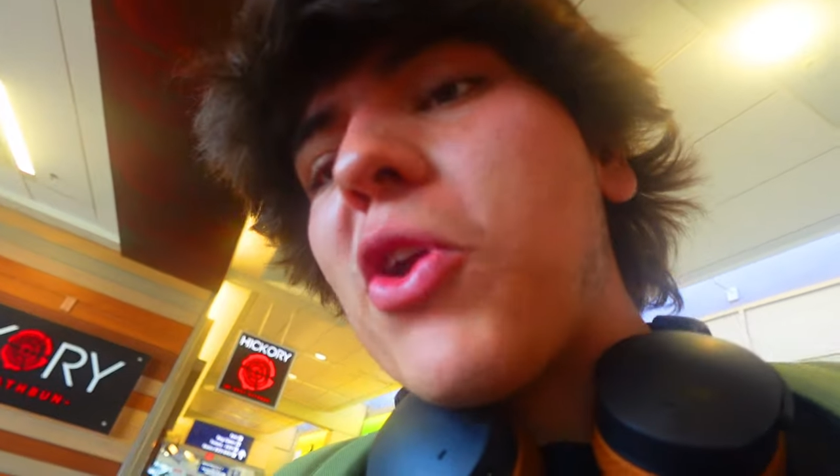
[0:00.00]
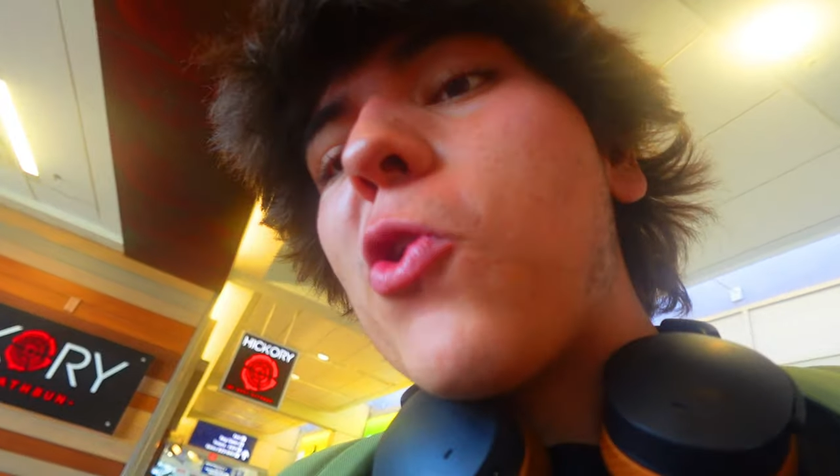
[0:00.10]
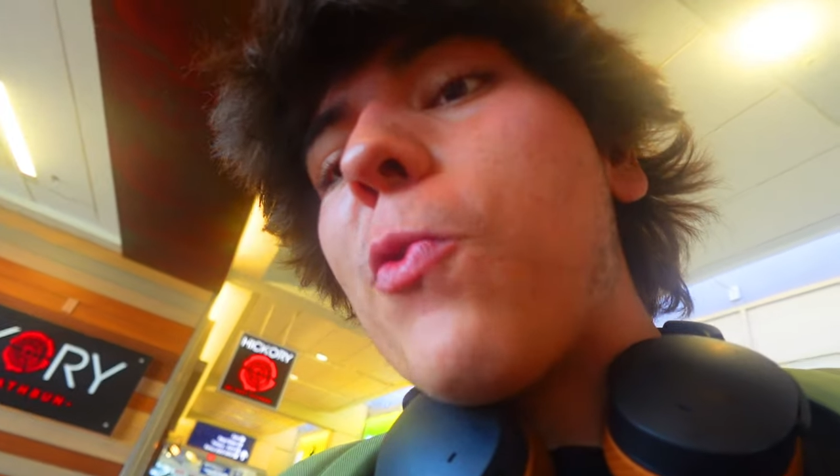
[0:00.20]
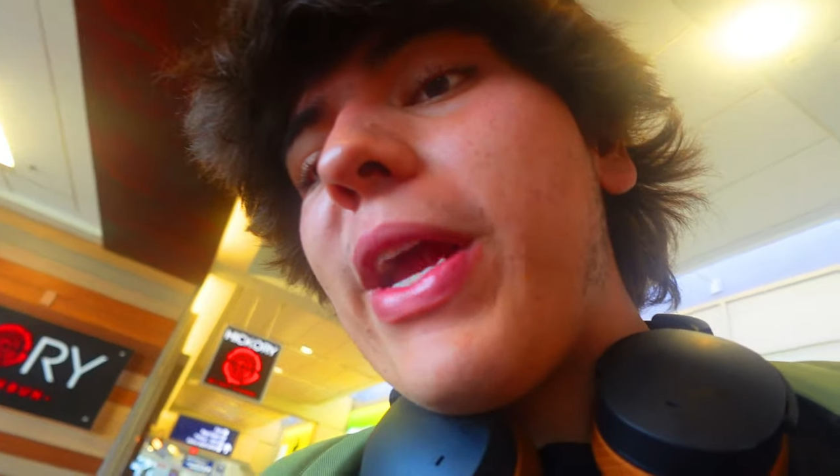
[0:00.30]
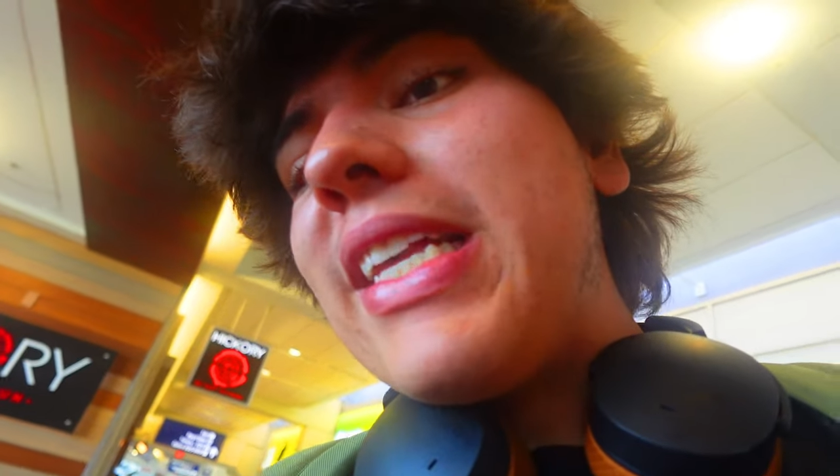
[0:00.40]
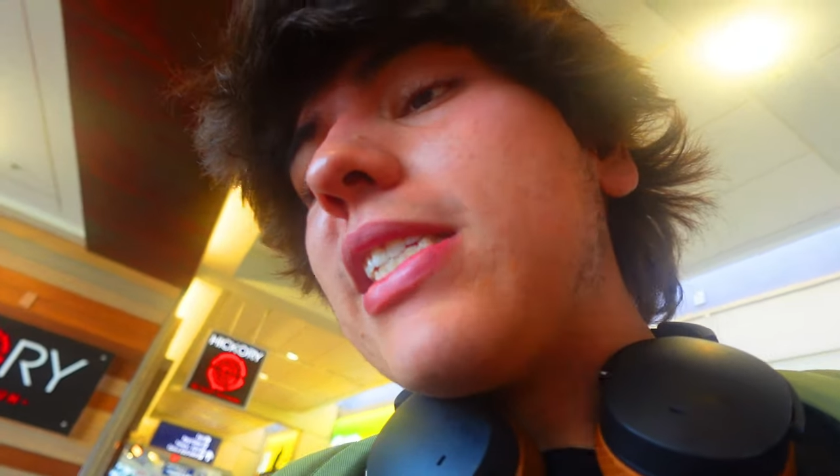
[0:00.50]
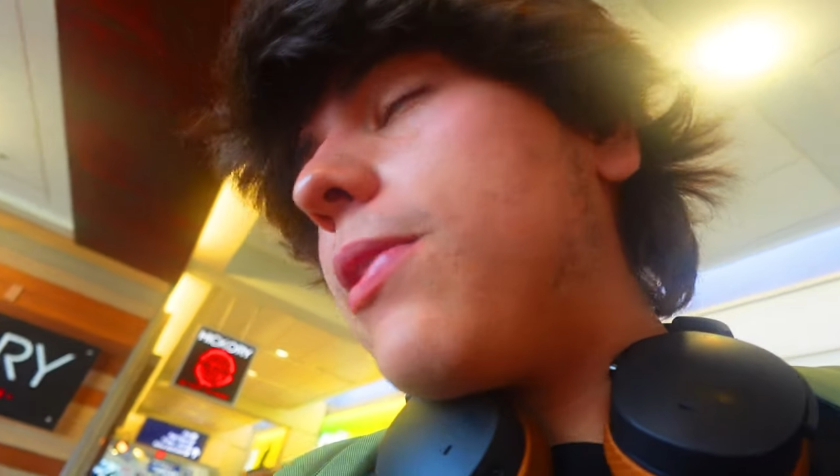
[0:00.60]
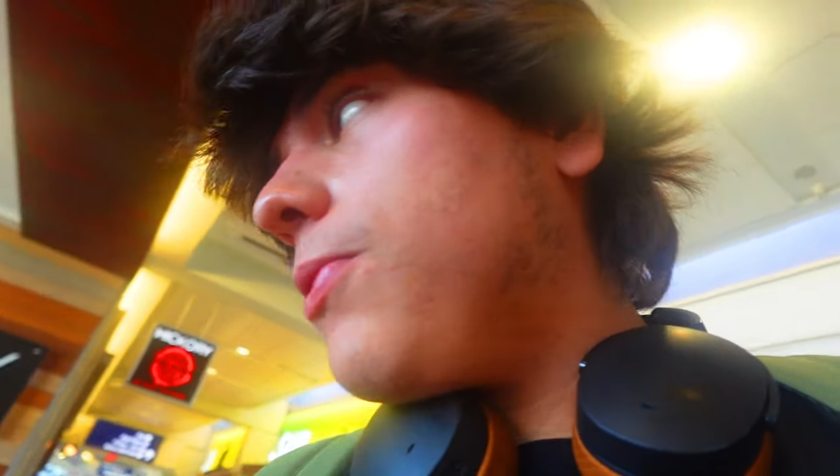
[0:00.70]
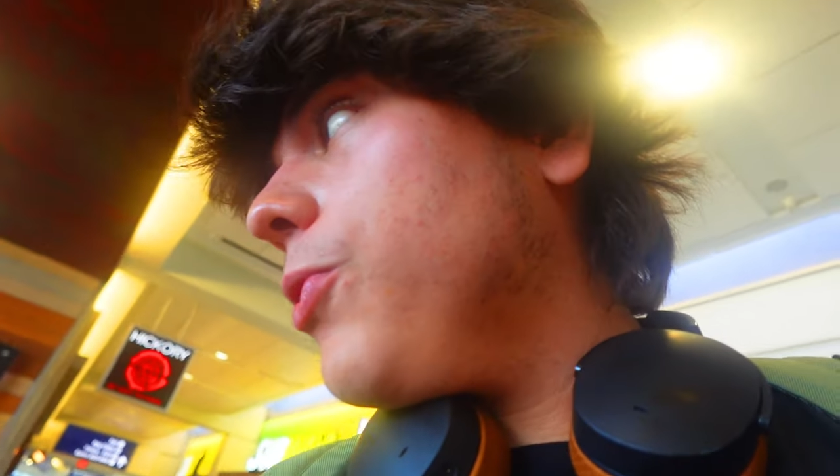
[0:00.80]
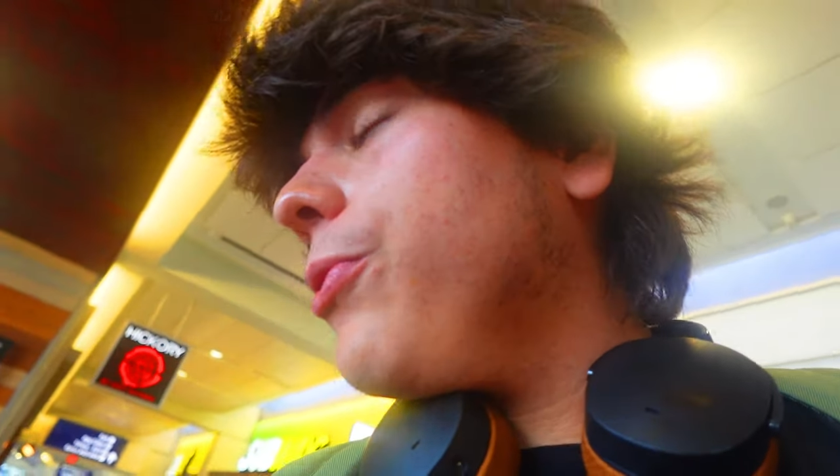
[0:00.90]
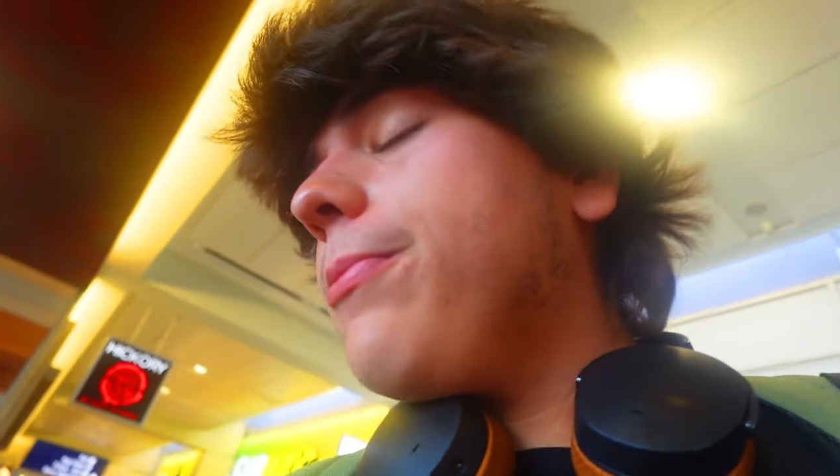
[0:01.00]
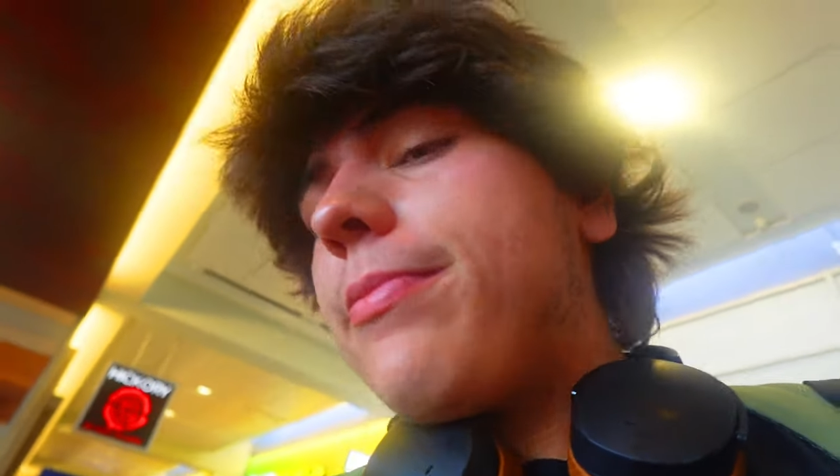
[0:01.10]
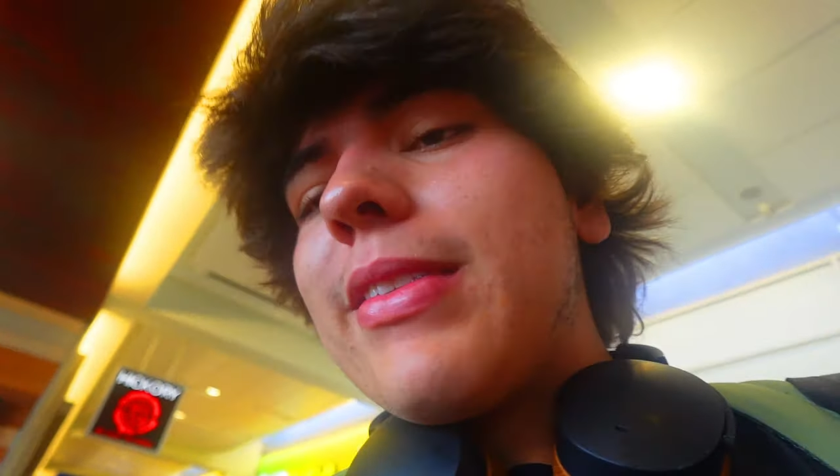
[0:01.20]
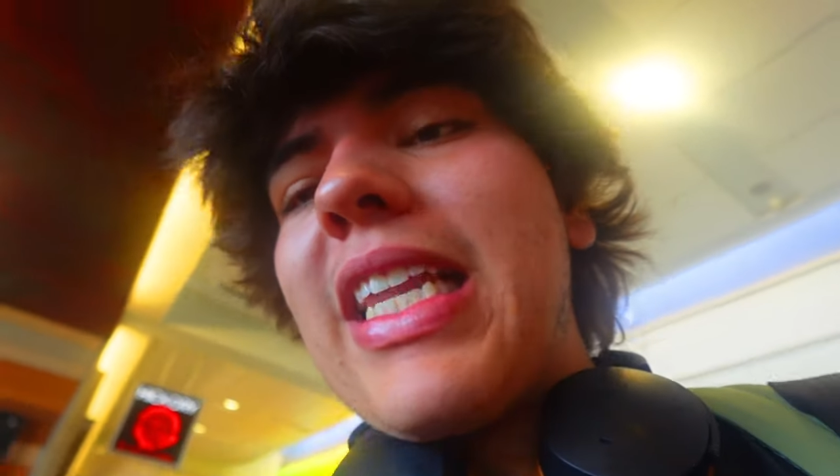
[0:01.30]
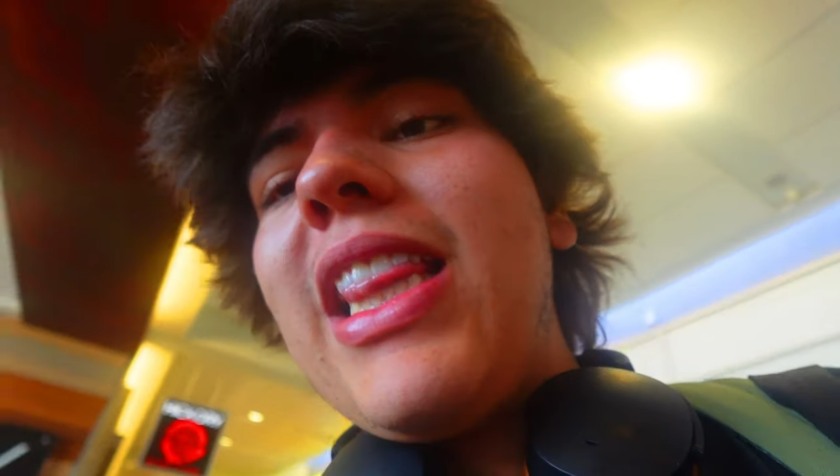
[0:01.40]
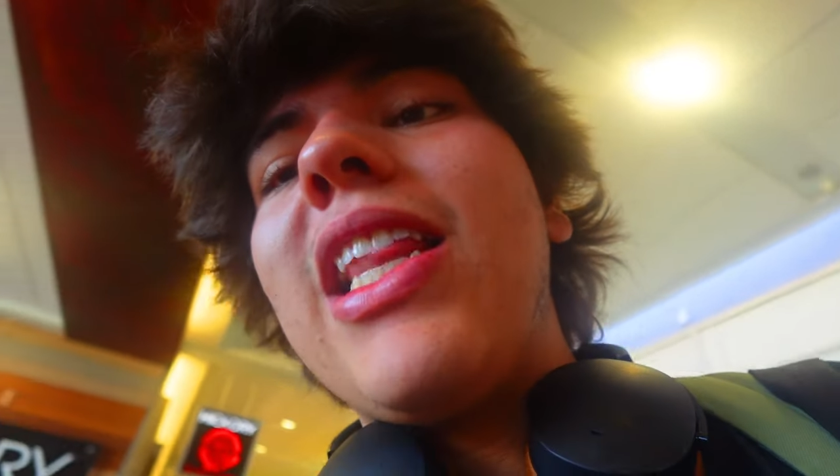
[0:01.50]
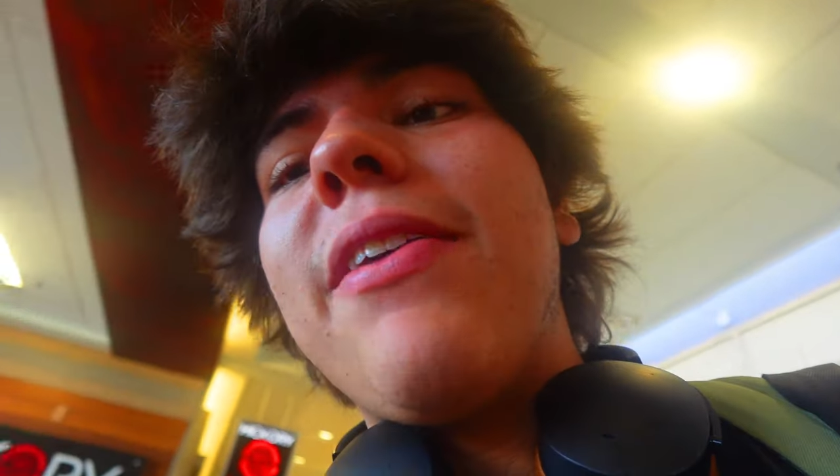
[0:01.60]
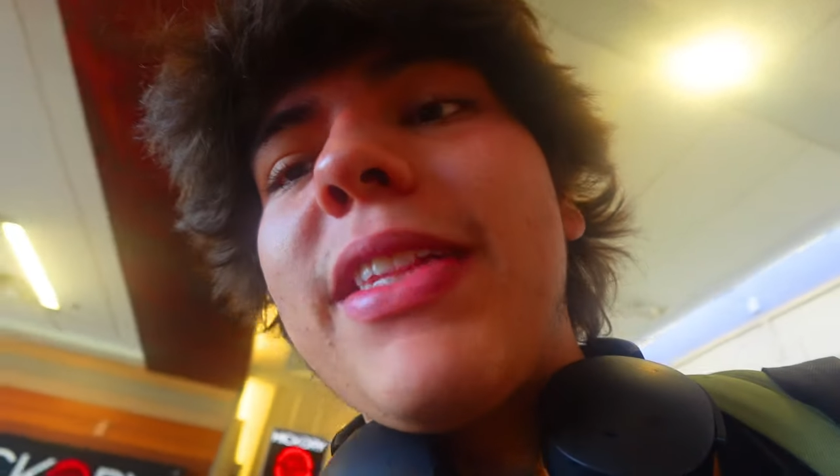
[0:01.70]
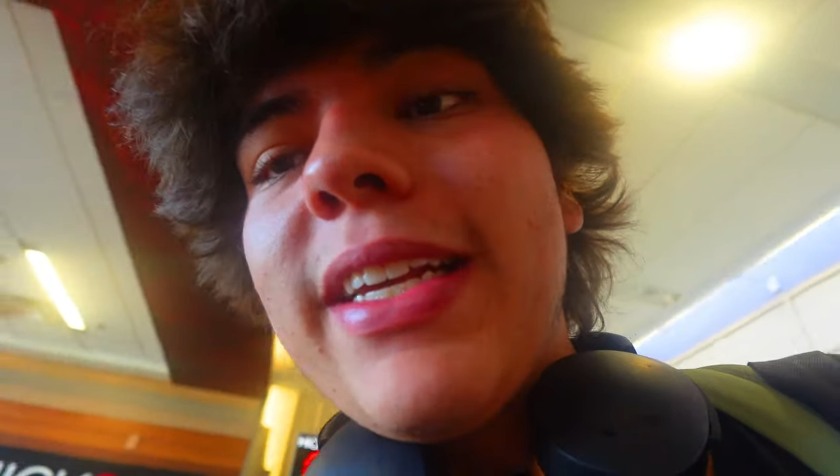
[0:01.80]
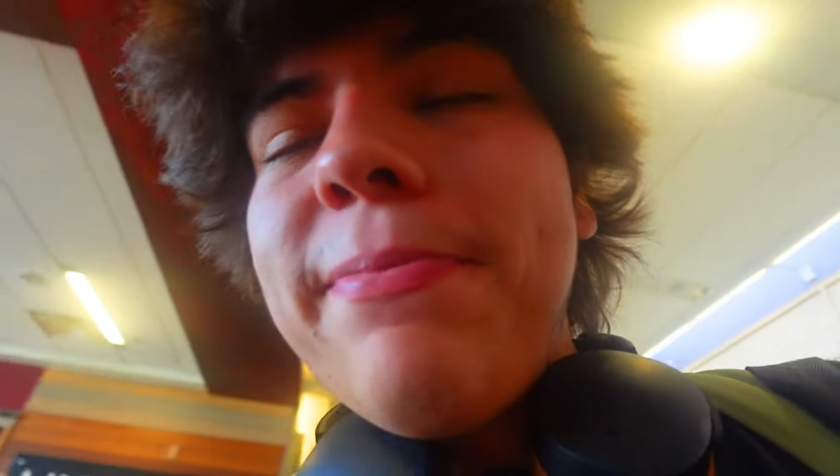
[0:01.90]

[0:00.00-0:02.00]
Crazy food. Loved it.